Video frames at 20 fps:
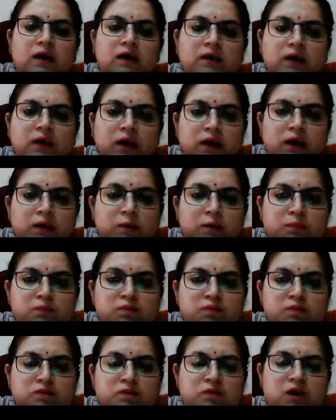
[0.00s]

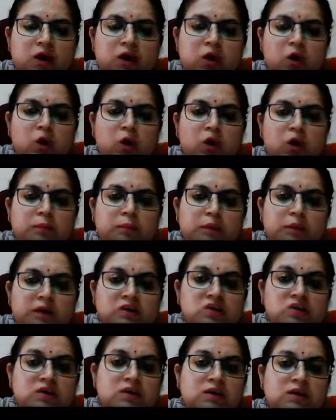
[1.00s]
types or
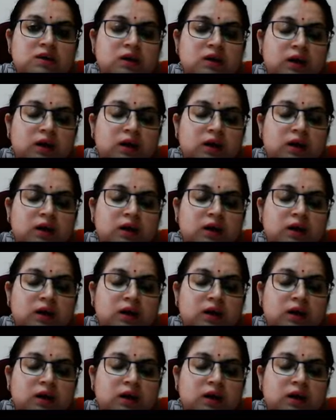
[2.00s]
major